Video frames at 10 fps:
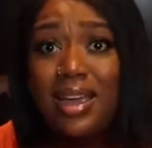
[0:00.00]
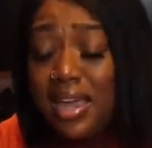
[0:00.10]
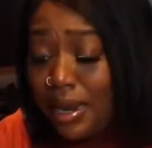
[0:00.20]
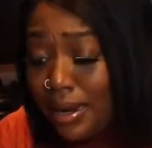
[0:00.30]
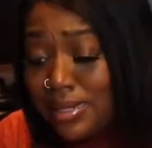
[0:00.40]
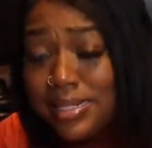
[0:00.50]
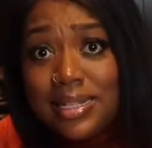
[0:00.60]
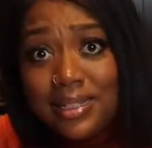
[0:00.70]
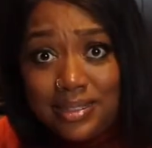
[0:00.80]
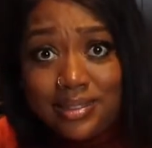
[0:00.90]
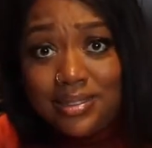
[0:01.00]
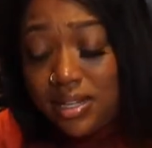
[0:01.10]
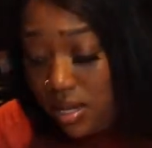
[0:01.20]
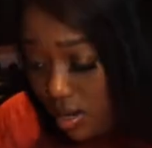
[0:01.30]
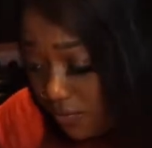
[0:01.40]
And that's it
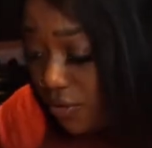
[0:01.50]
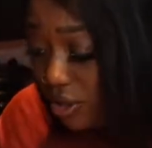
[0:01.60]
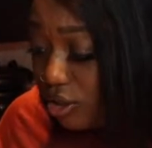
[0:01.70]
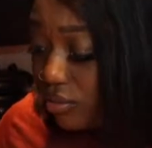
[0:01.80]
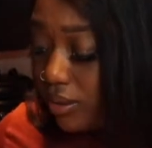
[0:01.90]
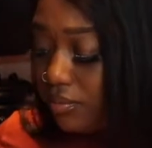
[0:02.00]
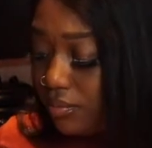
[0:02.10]
for your shrimp.